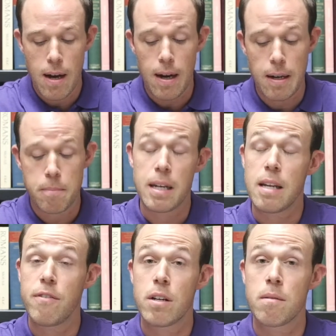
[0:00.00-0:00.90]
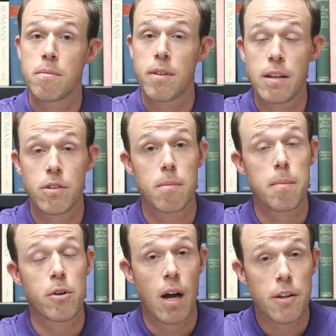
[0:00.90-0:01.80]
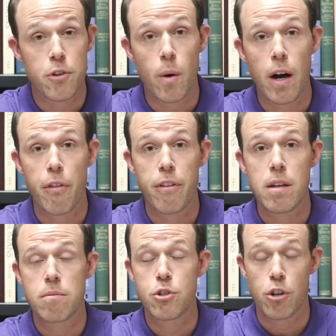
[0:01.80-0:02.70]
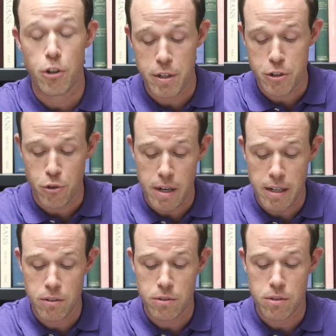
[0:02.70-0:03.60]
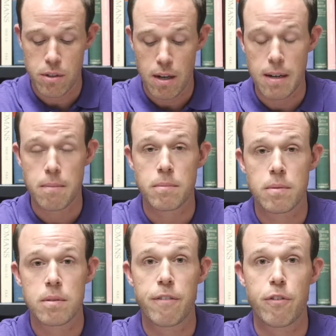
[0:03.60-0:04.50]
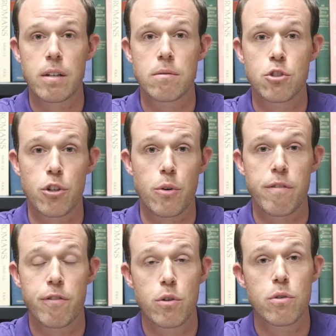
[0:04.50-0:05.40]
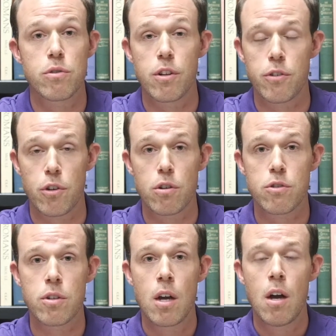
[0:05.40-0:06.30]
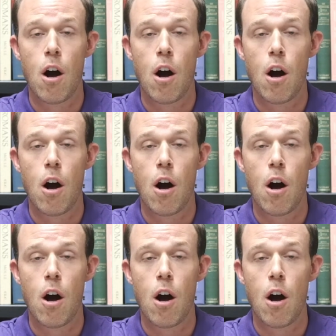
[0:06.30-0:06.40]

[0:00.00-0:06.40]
And even things that maybe are not so healthy, sugary drinks, different sugary foods, desserts,